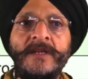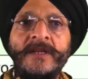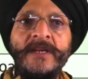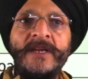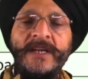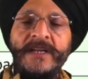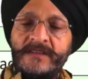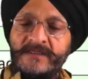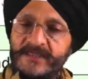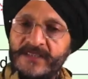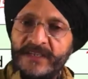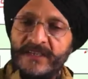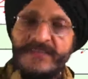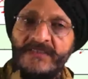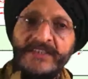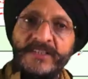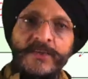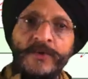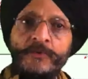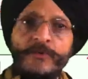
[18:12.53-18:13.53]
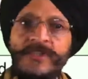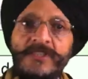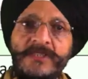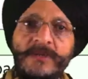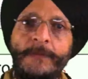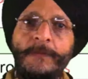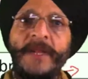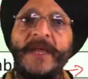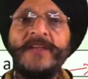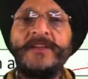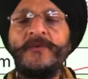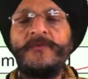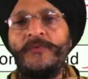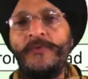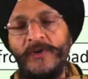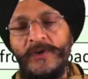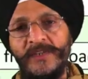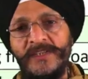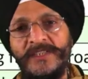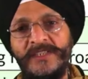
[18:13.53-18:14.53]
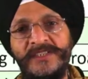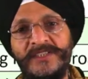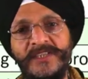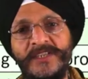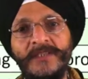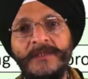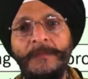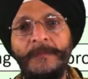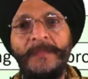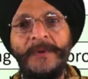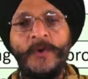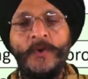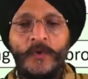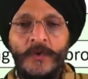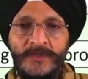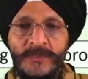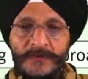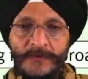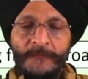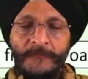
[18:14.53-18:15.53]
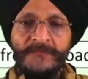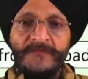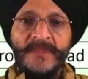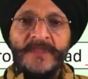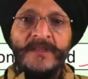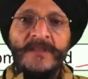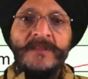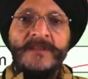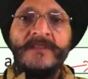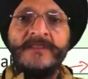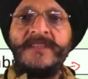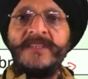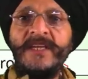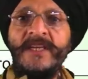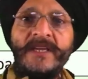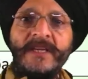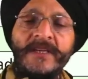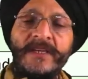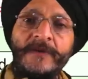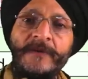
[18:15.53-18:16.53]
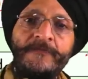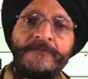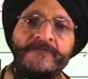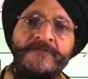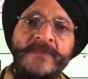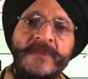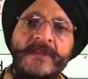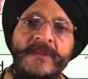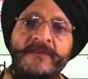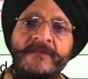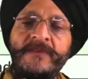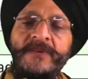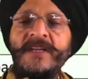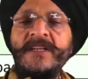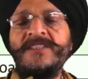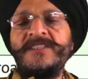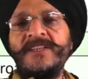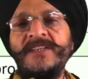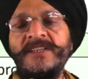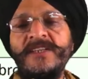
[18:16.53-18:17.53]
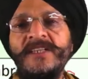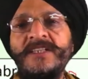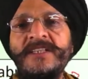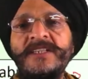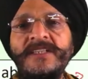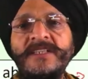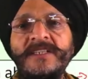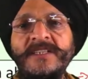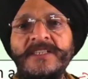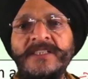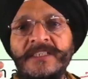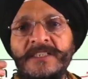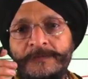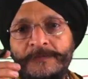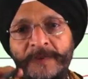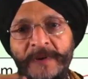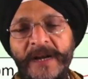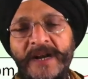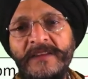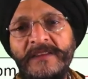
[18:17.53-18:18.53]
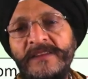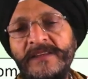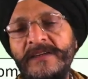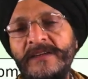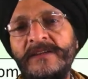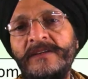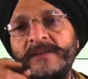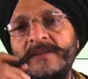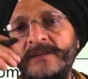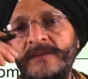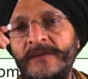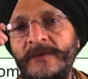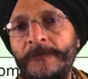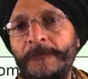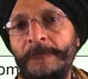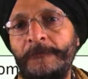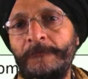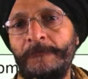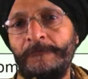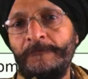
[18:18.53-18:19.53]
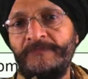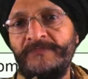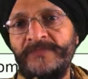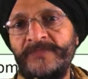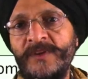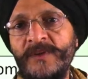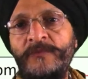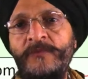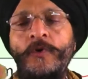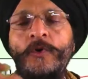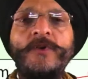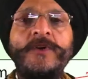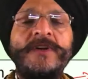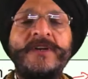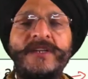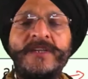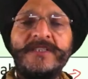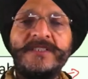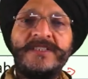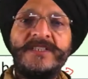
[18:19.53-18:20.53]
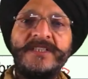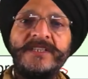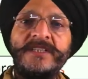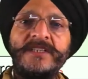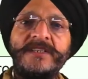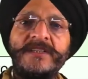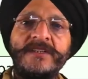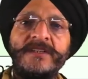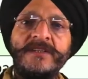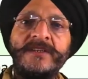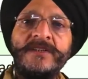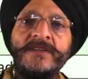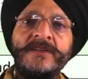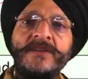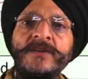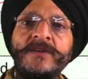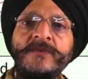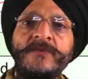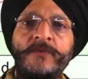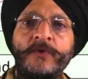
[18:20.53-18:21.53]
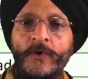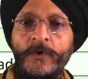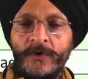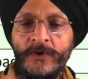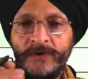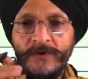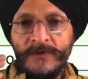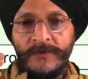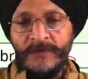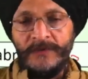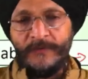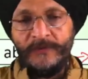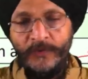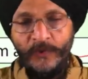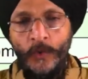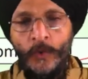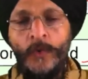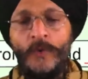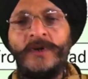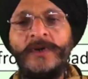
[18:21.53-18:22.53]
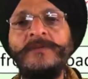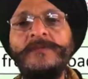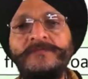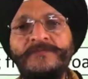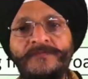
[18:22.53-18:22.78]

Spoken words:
it results into the supply of foreign exchange because they will generally spend their foreign currency for food,